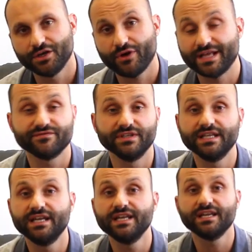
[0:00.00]
It creates
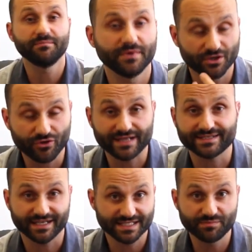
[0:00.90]
validity, it
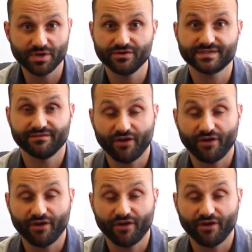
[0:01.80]
creates that experience.